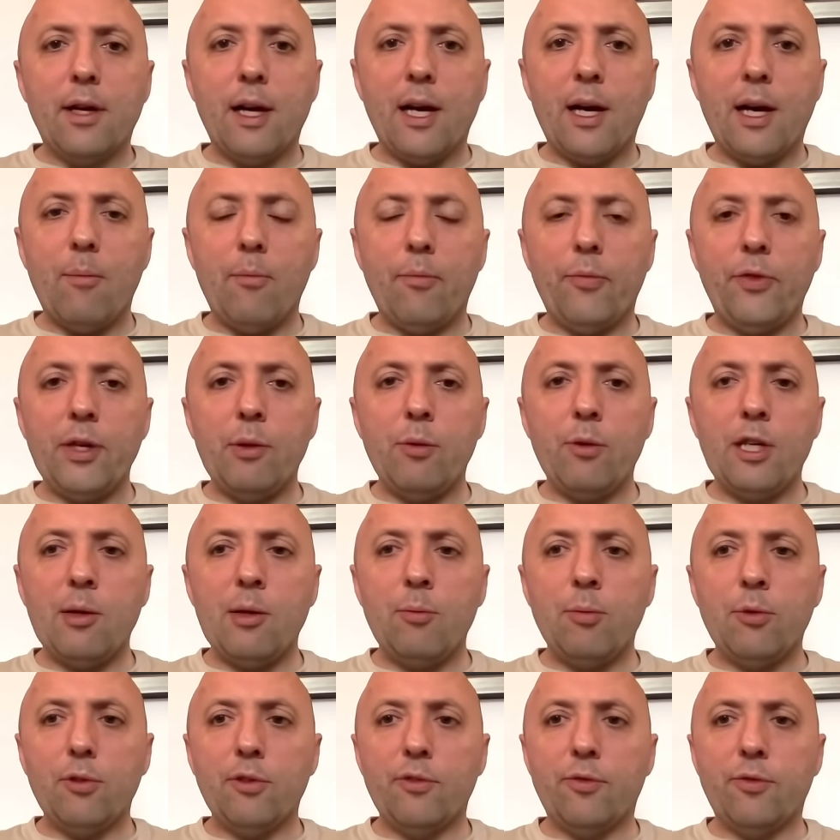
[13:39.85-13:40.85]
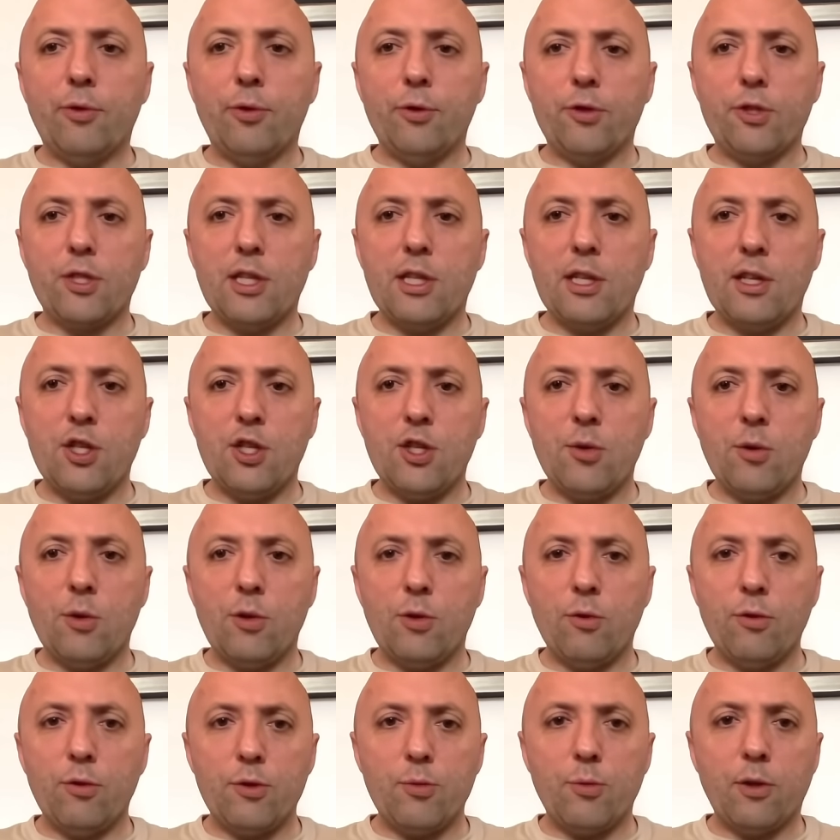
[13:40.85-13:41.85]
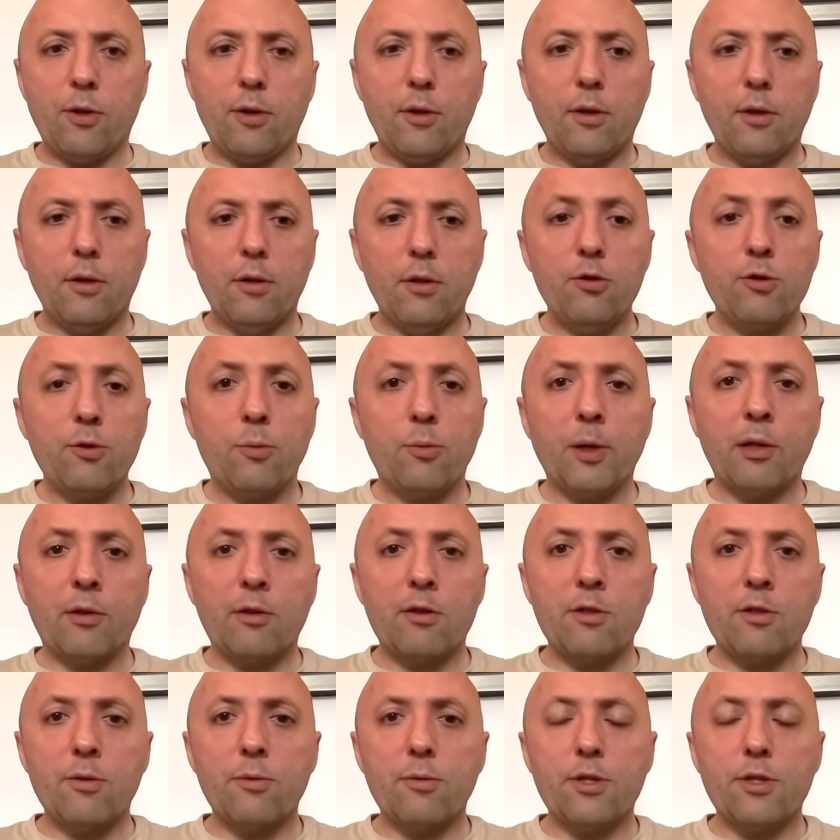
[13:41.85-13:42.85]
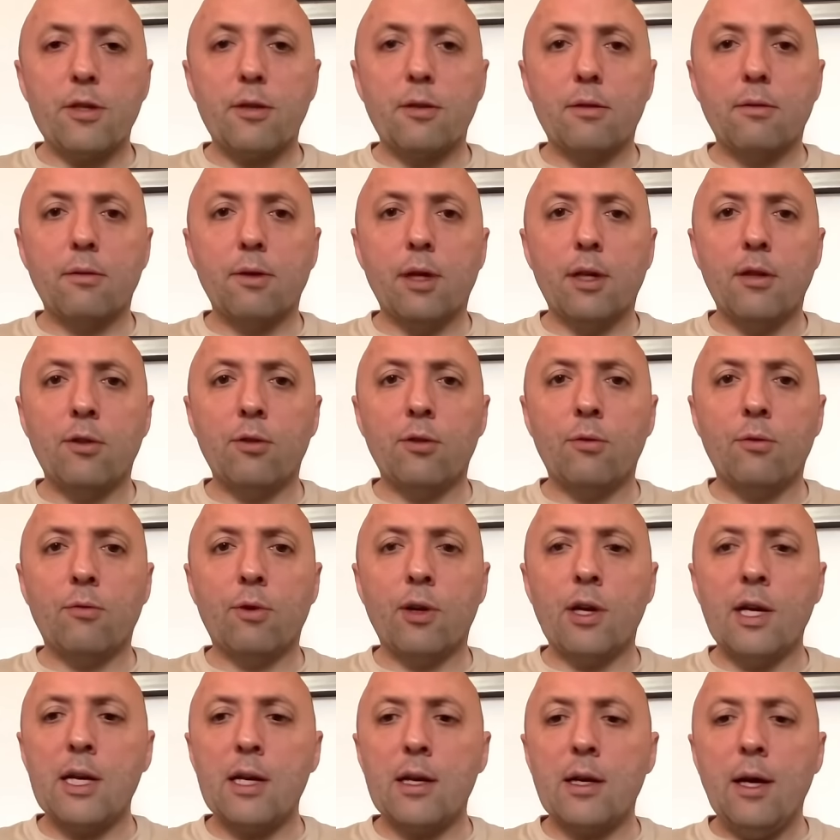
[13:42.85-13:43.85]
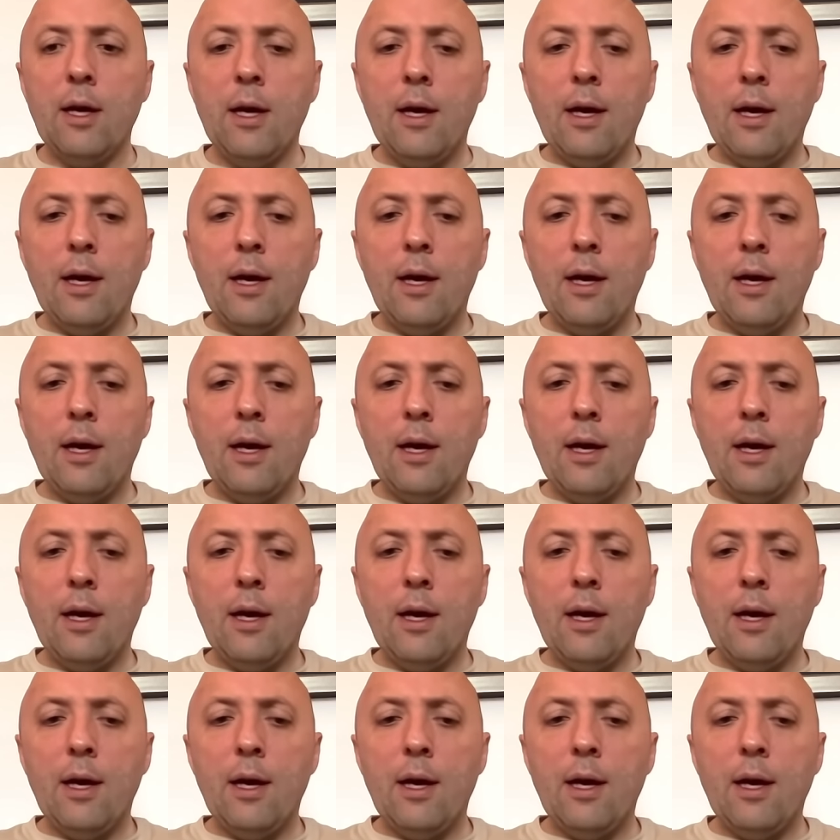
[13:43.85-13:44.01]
And they were able to force the issue, and those were big results in their own right.